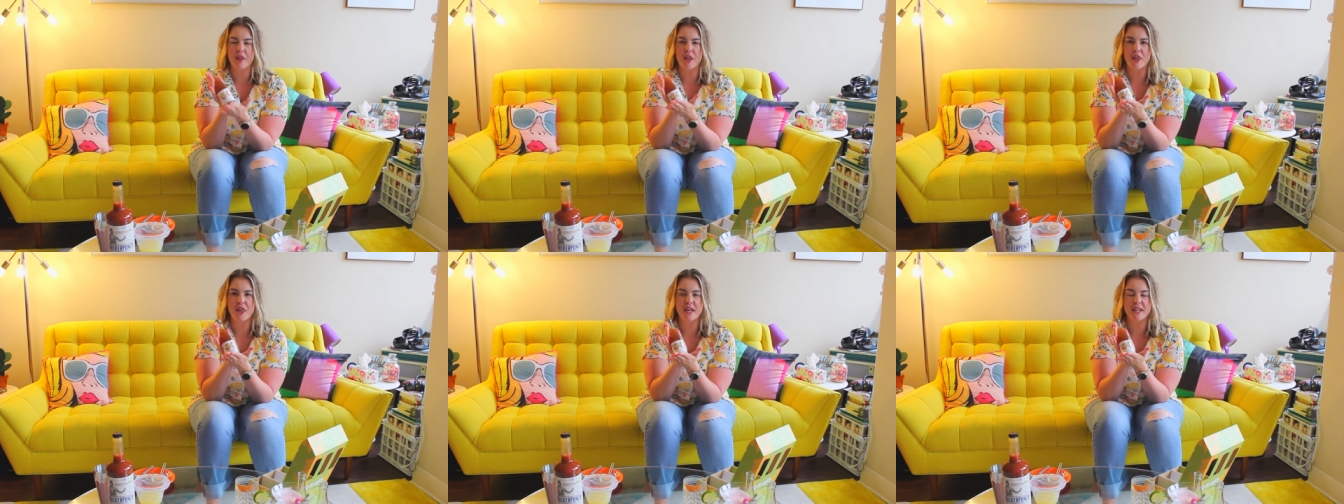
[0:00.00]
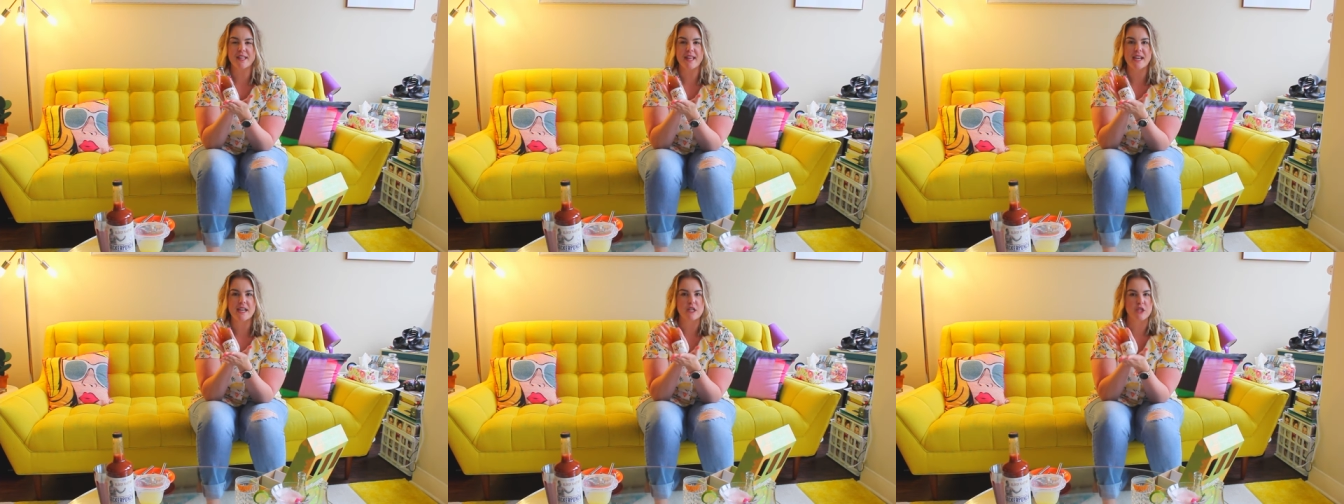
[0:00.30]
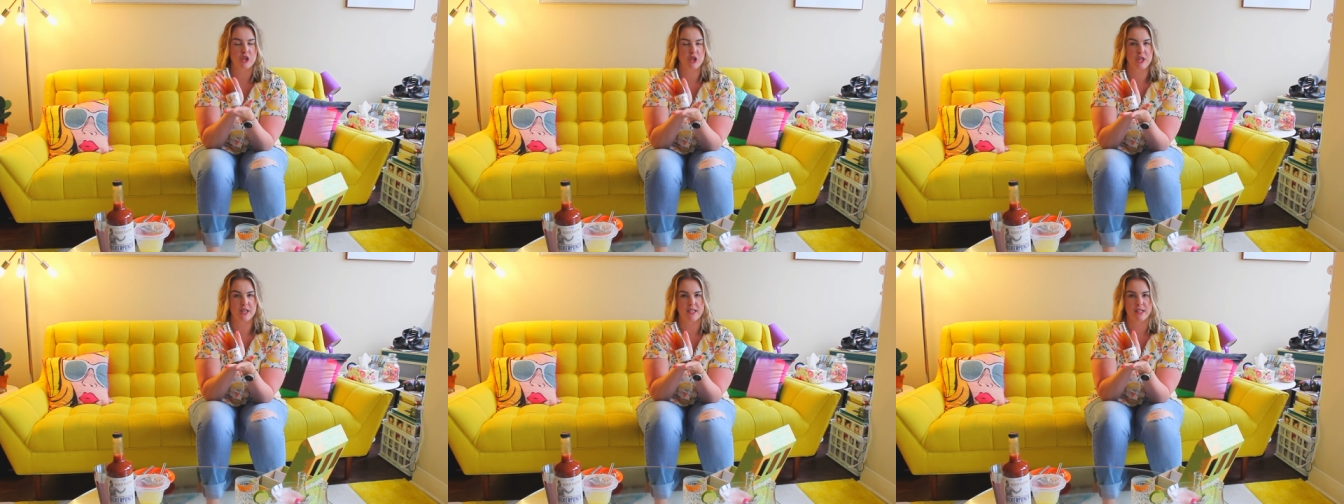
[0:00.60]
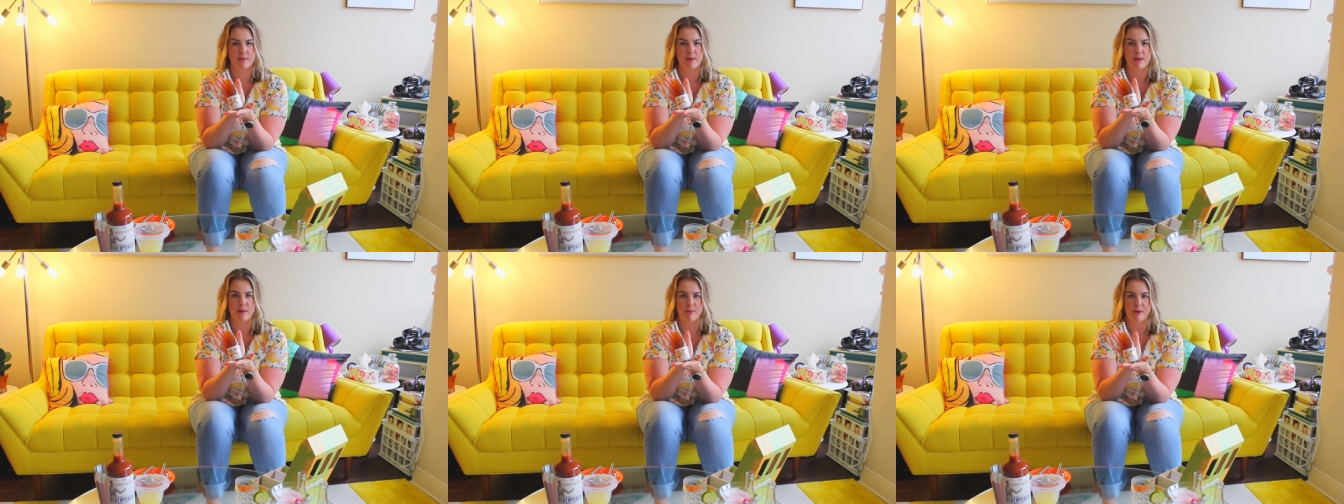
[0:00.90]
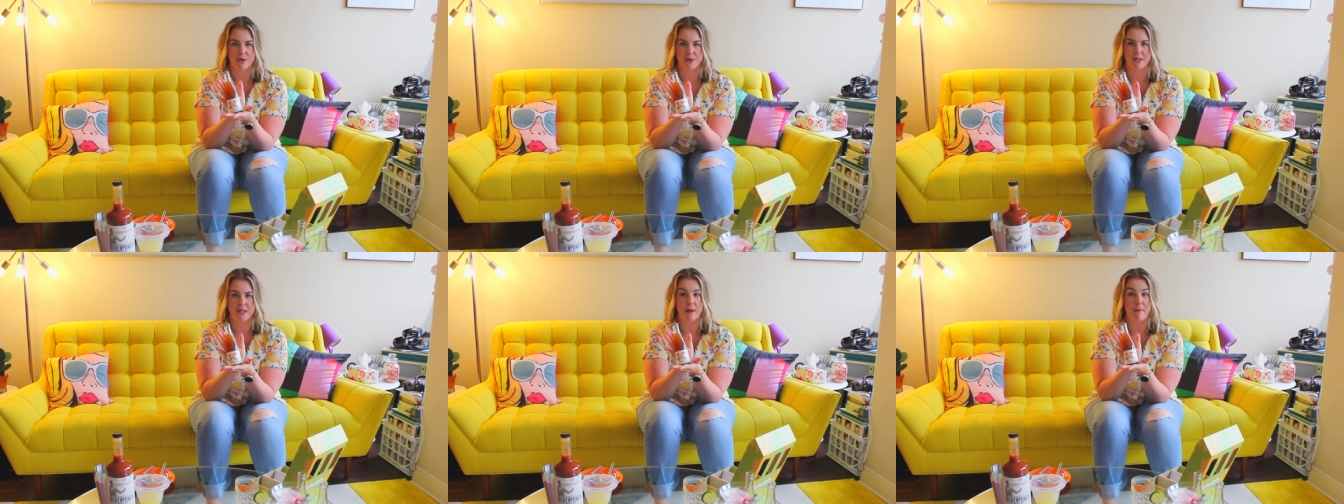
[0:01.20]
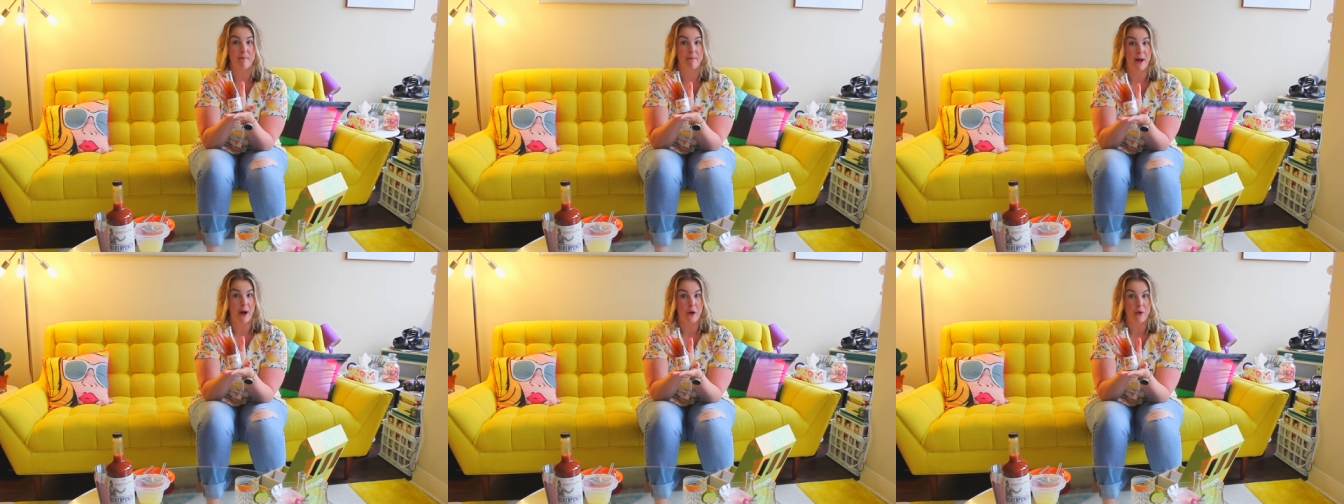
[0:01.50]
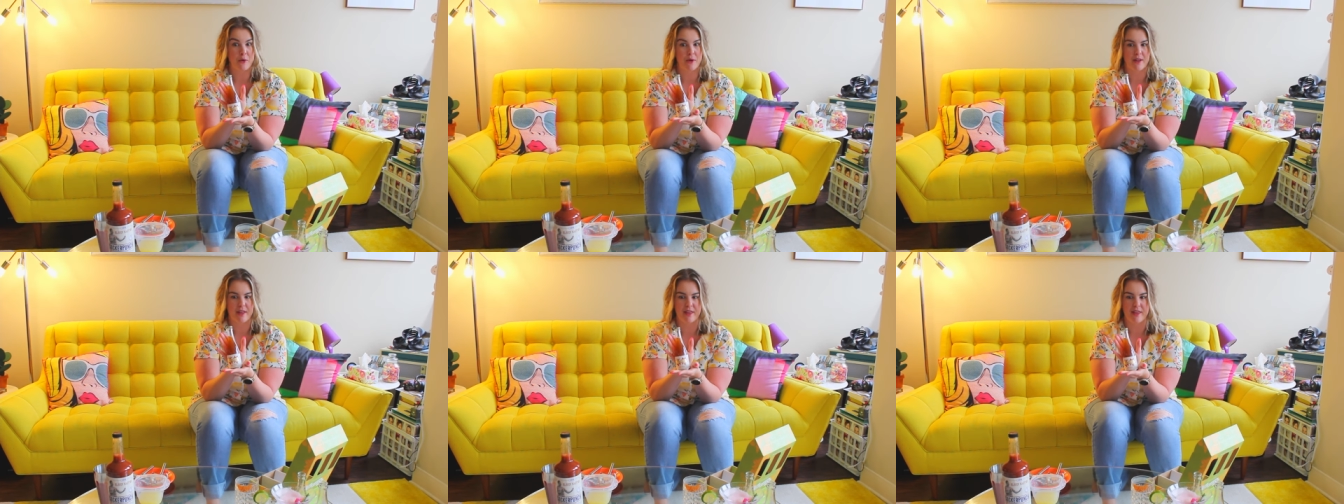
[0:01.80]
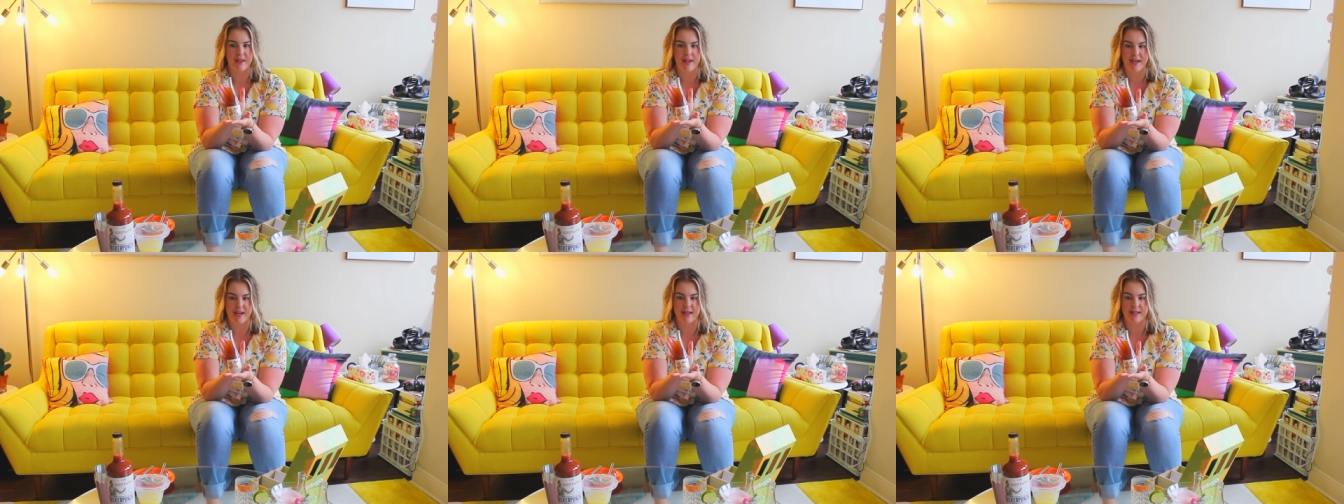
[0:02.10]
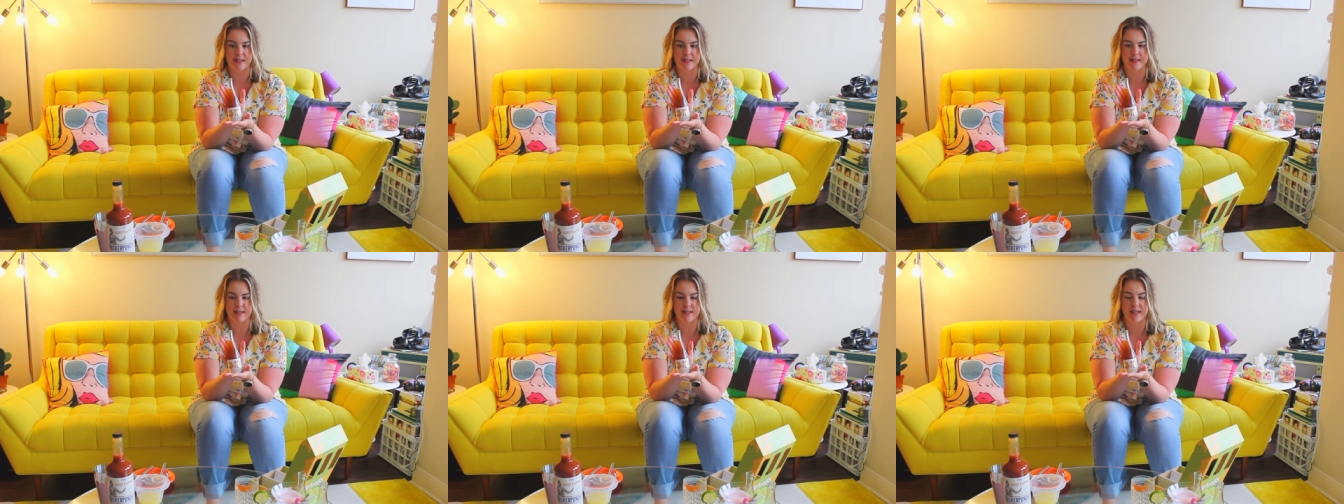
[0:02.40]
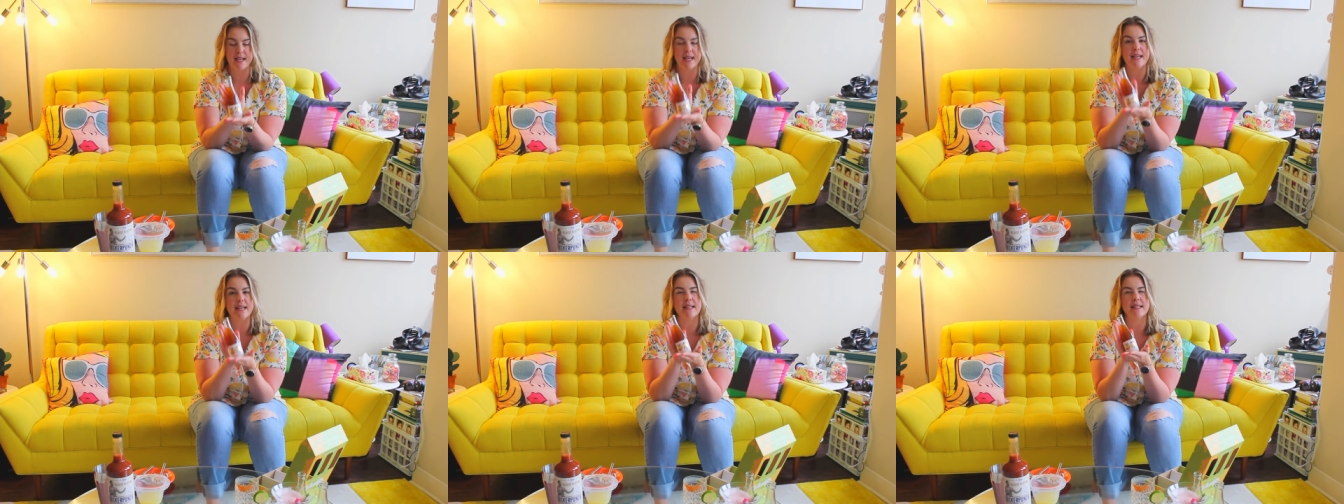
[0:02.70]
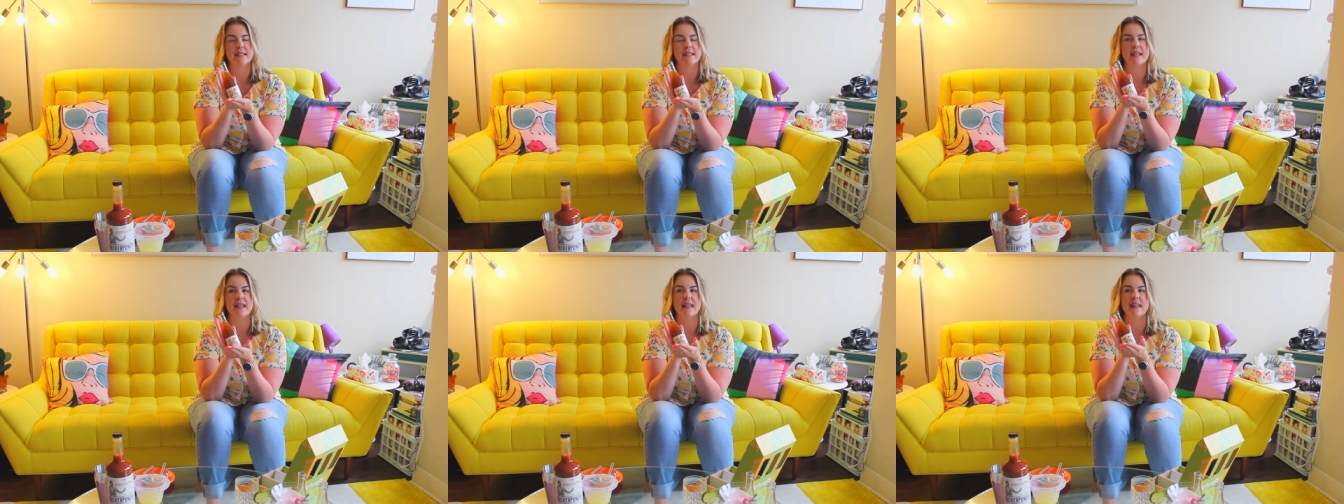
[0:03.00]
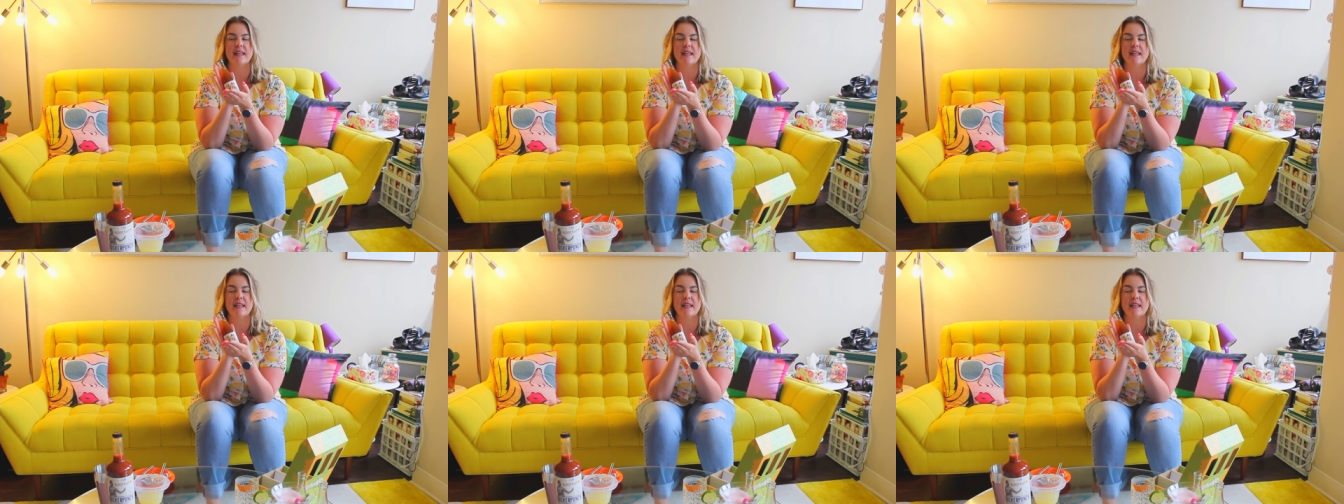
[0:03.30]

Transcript: The thing that intrigues me the most about this is